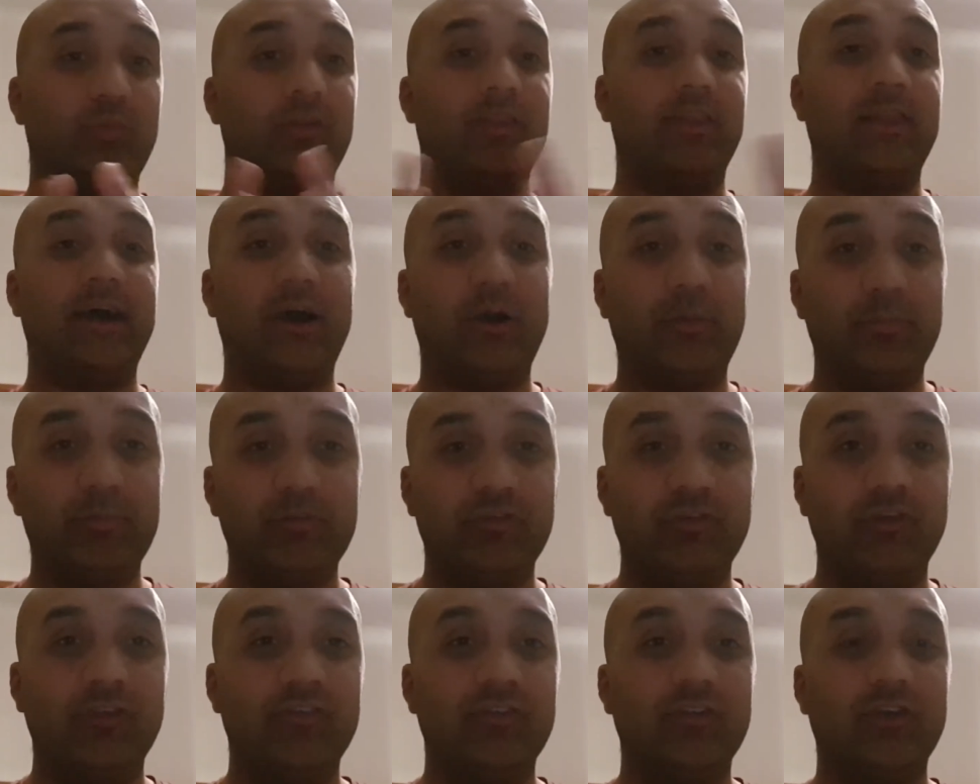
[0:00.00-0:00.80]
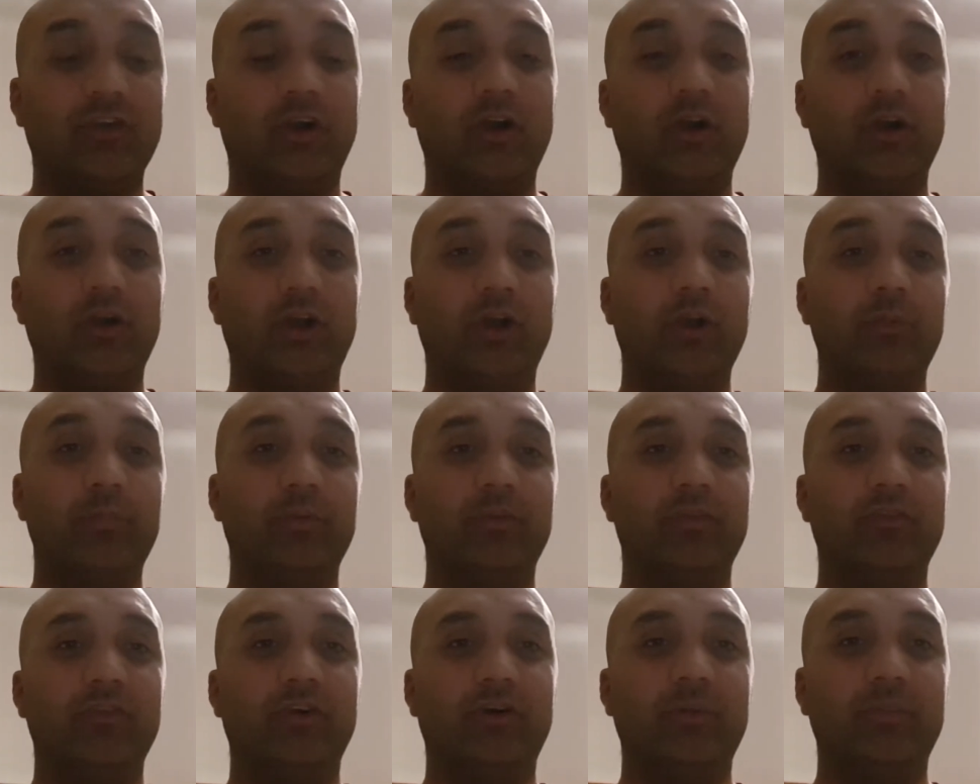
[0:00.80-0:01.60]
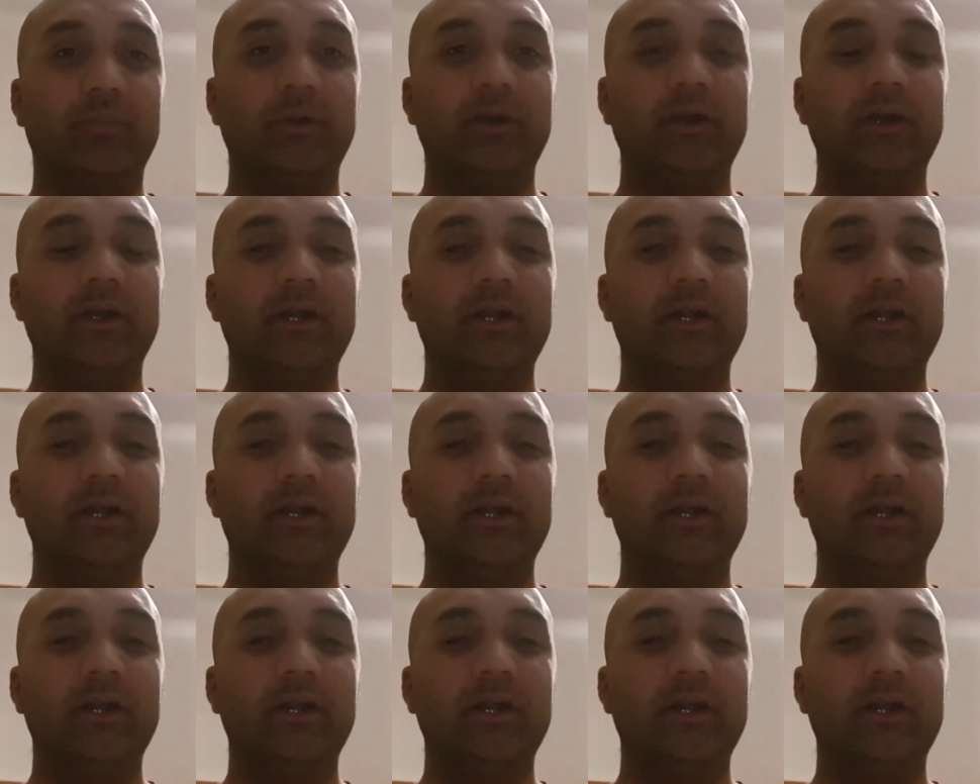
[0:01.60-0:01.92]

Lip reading: when that opportunity opens up.